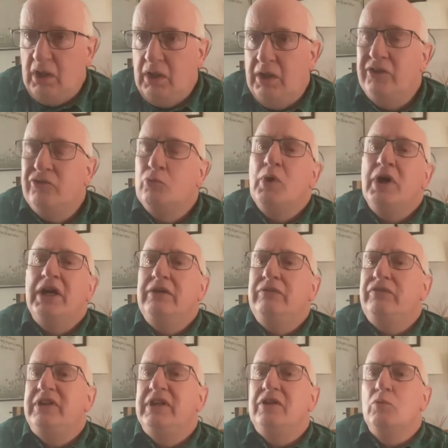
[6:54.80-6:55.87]
His
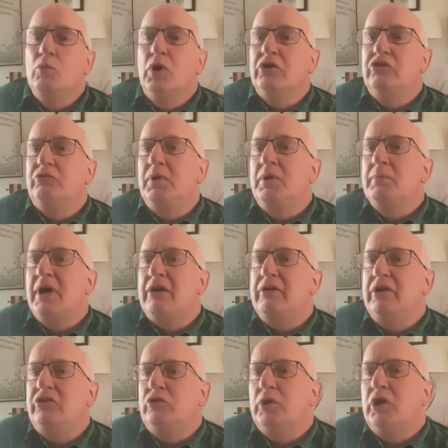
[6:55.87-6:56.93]
wife didn't want to be
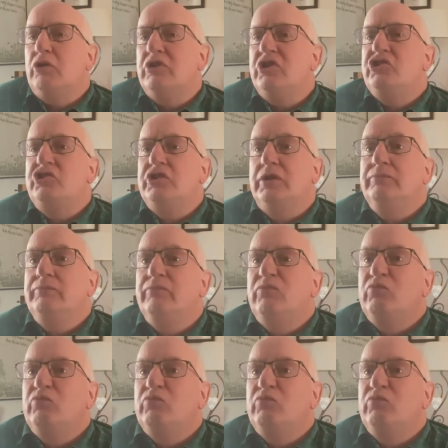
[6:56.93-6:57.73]
married to a Christian.